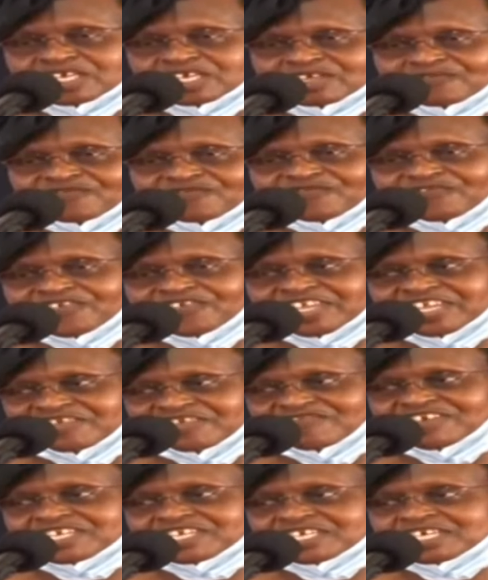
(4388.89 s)
If
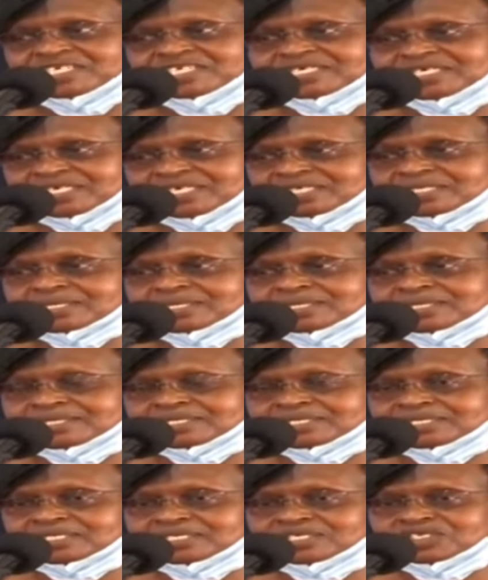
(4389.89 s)
given a
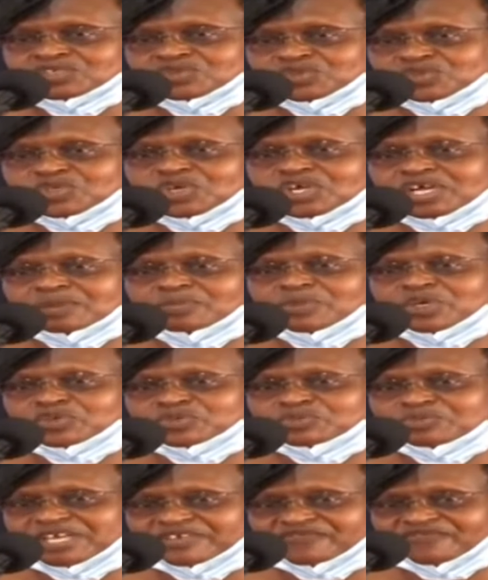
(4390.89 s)
chance to talk
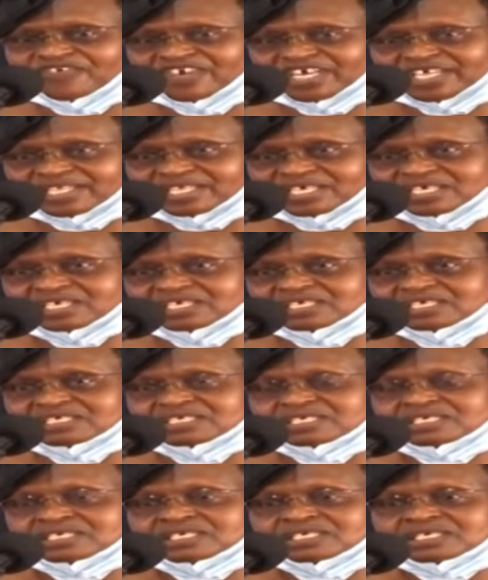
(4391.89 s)
about my father,
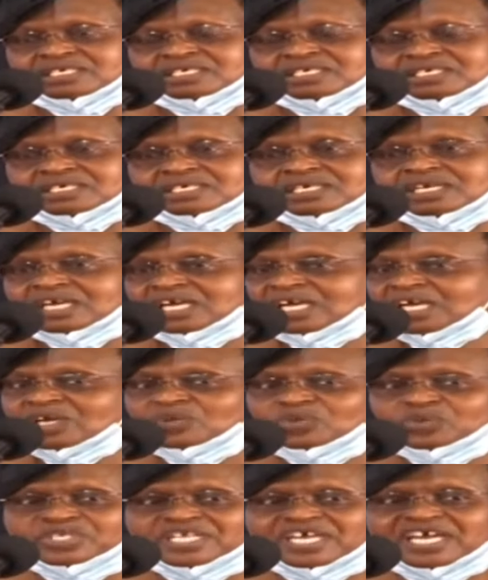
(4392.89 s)
I
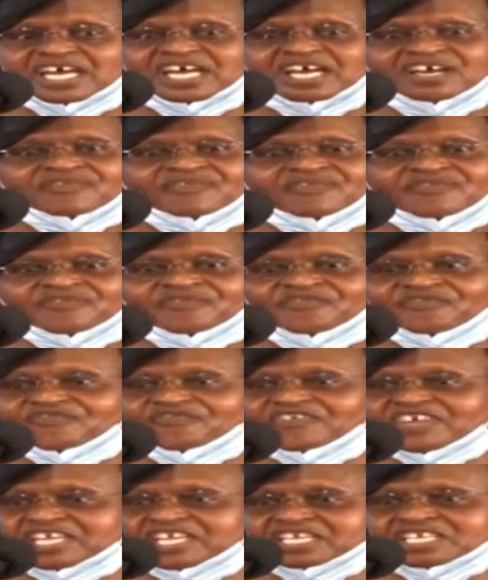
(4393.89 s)
would have
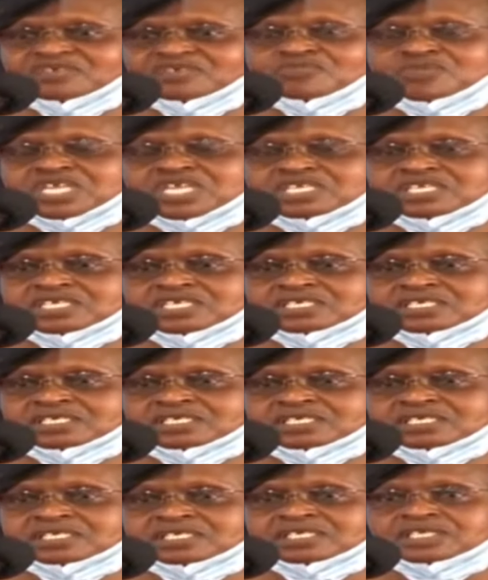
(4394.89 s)
very many
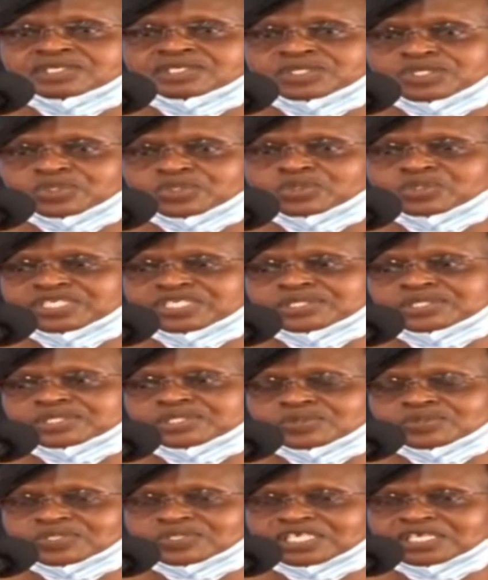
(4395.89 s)
stories
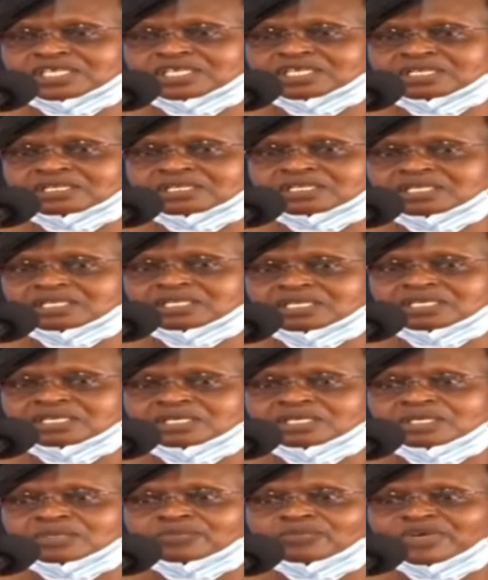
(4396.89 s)
to tell.
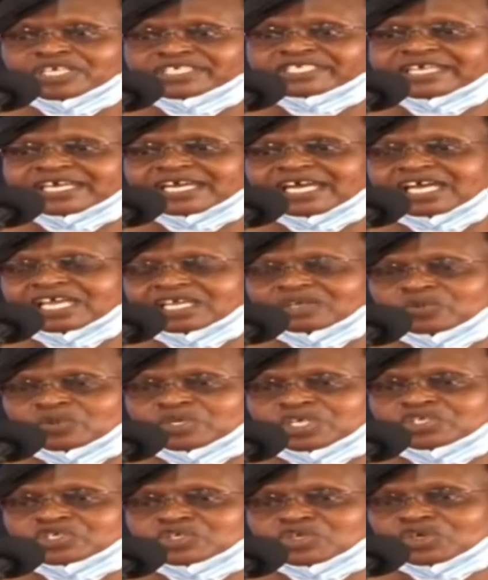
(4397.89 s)
But I
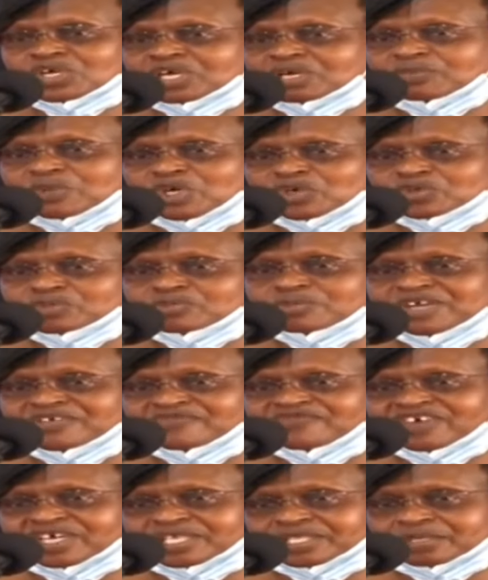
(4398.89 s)
will talk about my
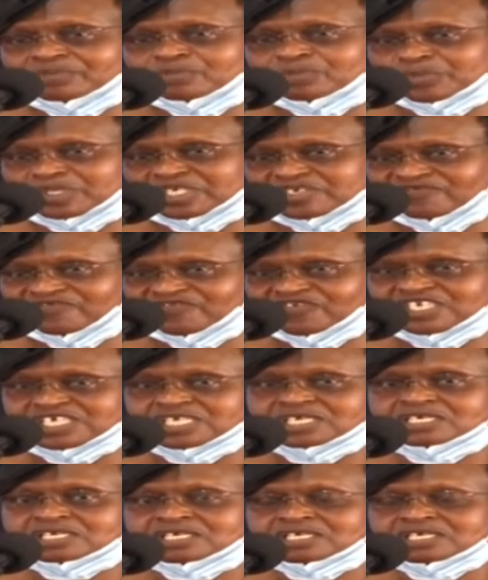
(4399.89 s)
father briefly.